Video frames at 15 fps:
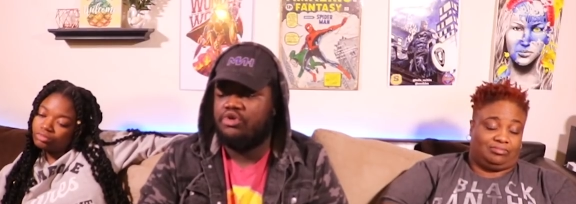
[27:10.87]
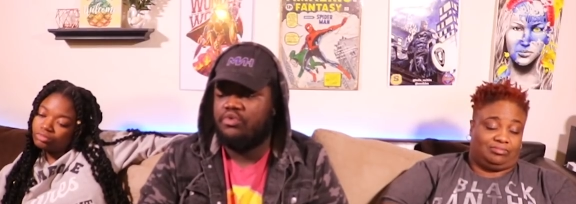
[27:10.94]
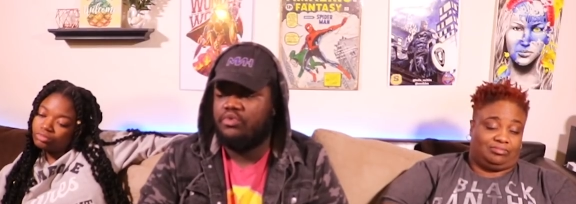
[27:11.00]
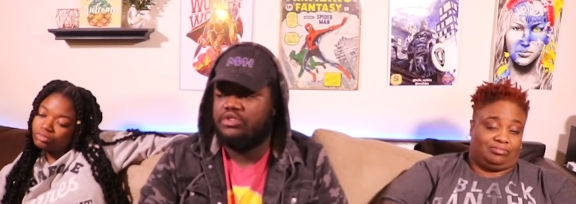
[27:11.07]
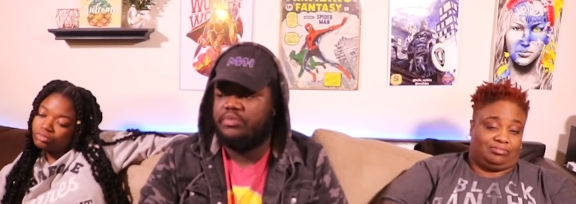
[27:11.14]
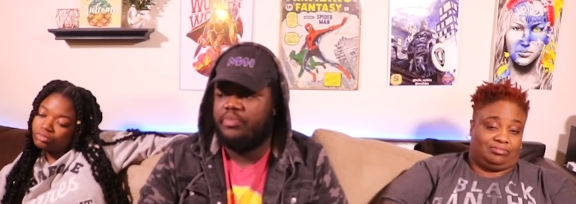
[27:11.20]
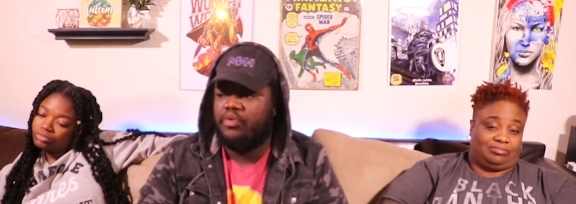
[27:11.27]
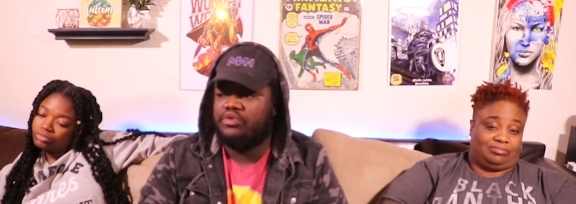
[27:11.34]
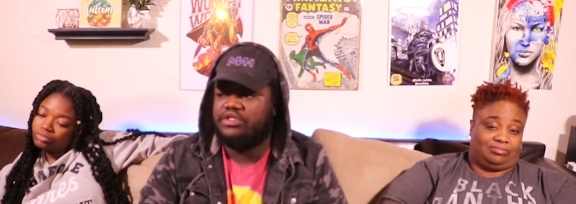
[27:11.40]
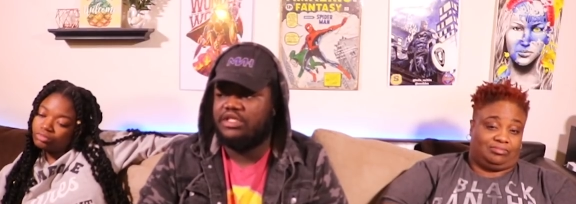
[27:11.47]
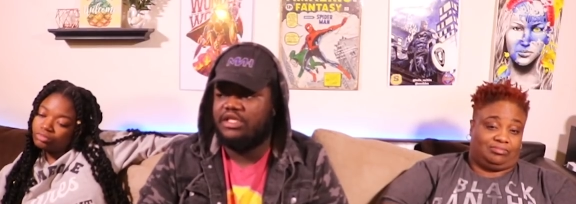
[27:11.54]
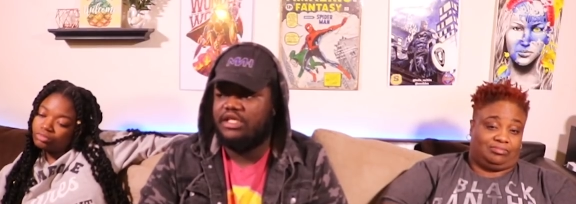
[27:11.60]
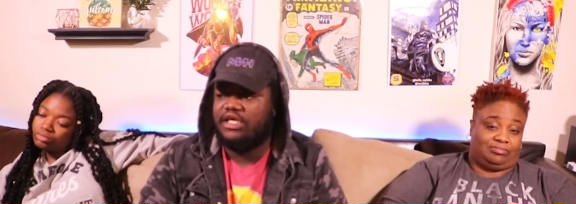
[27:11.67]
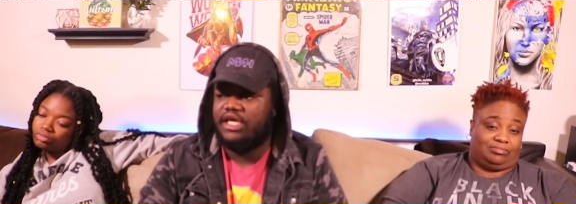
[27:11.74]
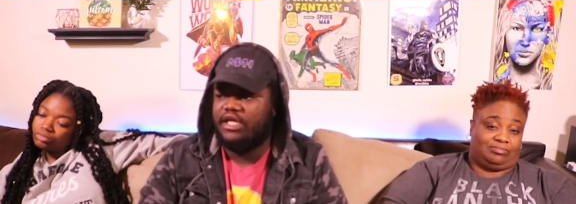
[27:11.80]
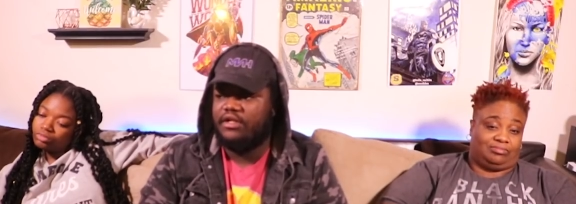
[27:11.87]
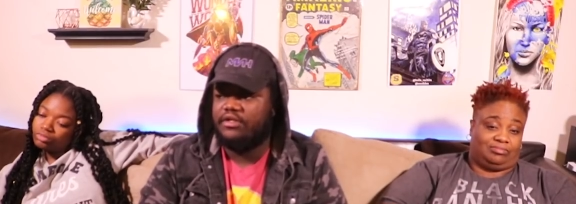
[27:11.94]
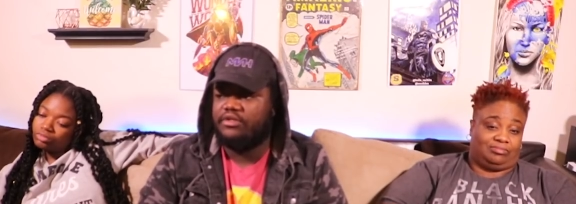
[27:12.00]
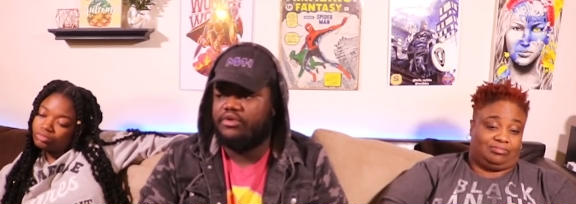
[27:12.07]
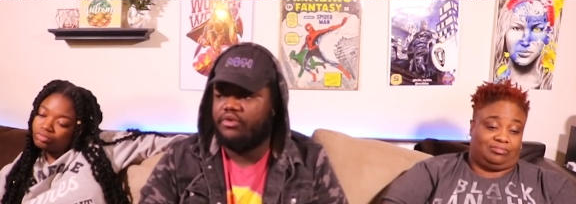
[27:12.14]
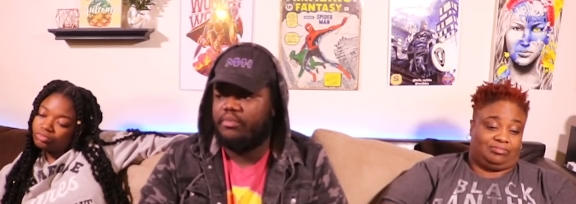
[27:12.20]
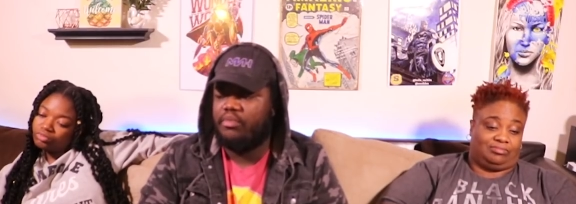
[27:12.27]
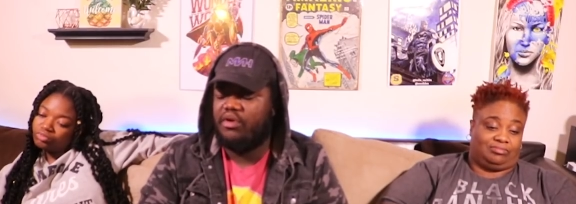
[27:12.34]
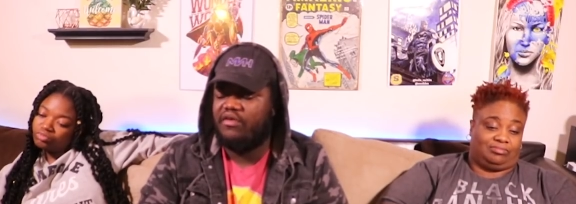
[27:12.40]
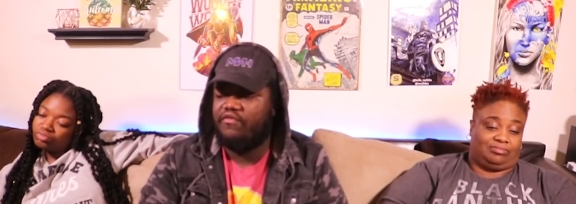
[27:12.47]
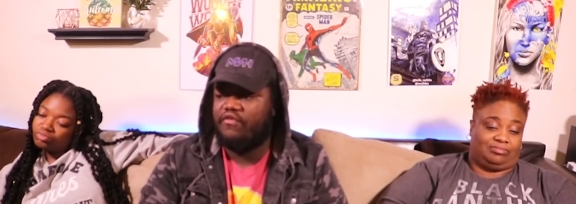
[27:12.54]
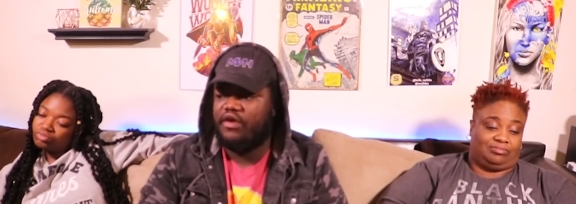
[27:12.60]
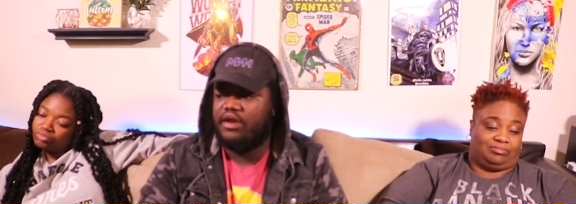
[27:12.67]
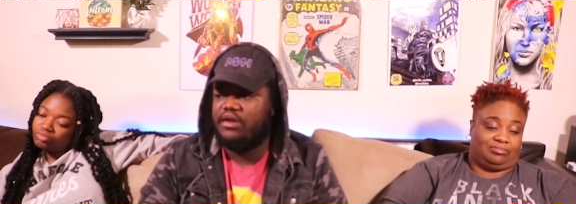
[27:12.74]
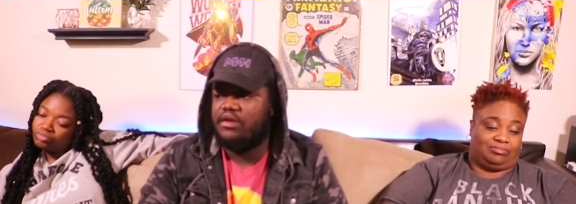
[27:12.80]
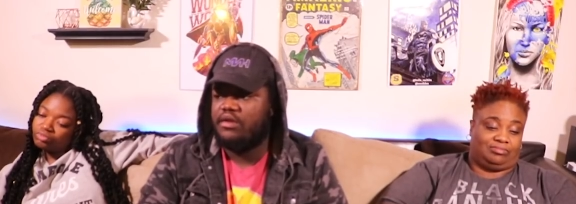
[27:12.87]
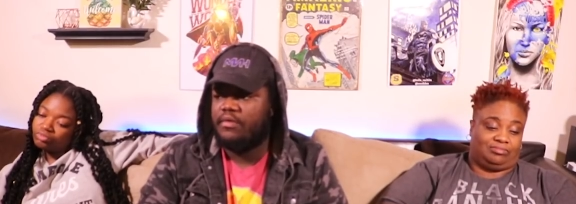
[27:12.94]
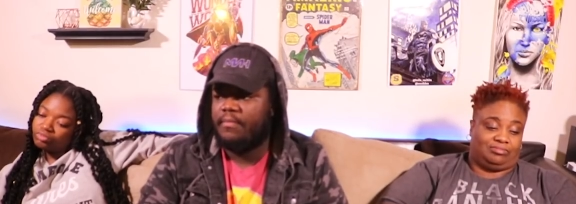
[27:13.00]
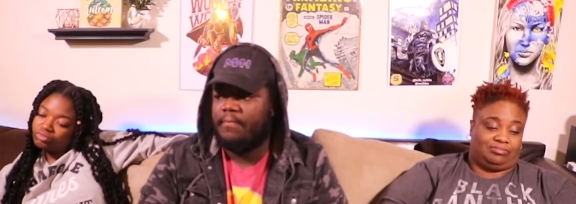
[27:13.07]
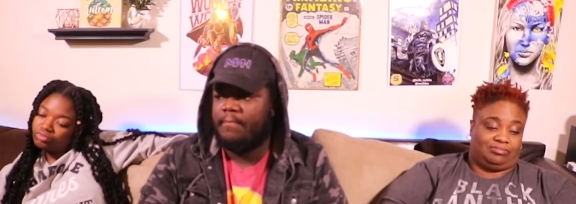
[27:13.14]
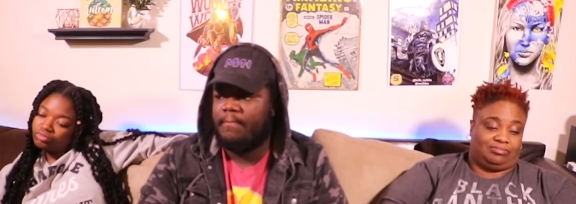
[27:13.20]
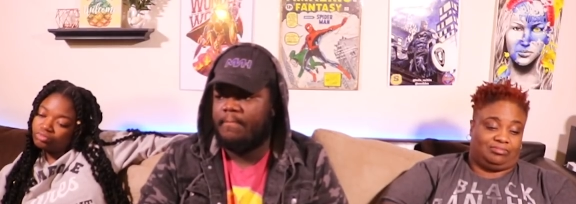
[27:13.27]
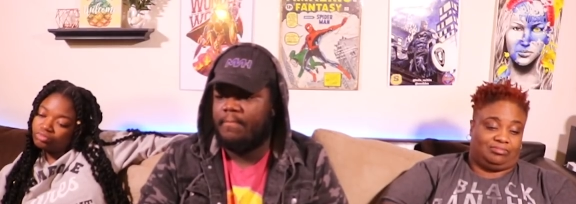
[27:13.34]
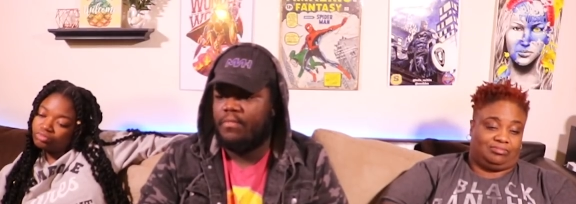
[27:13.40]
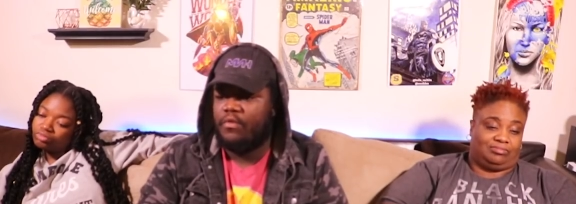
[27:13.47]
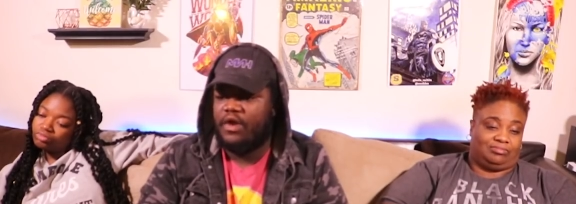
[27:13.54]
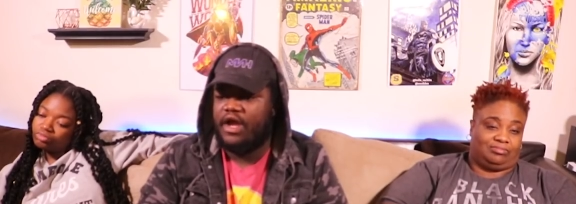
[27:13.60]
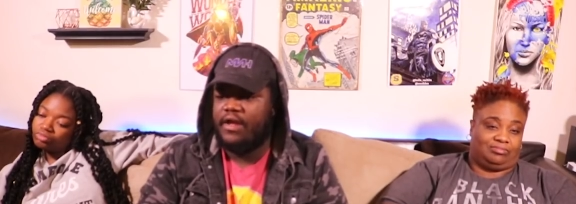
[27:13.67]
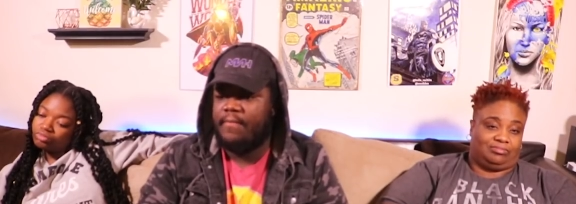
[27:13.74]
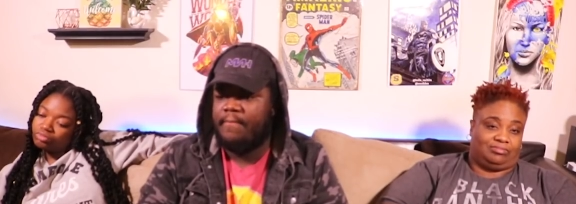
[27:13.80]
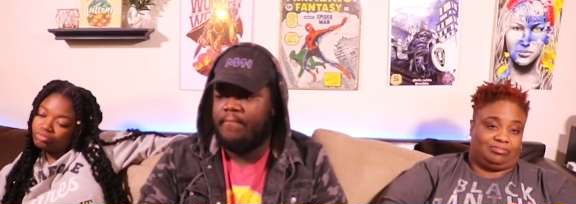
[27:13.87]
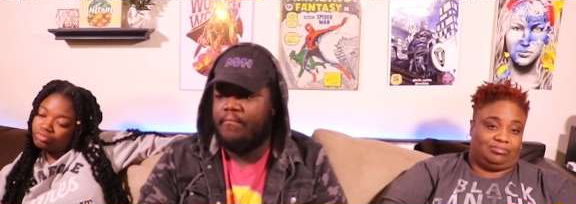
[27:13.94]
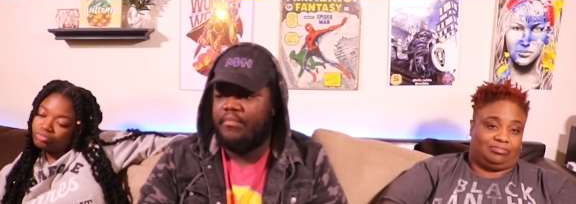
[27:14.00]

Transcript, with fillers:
Speaker 1: who supposedly killed her boyfriend right?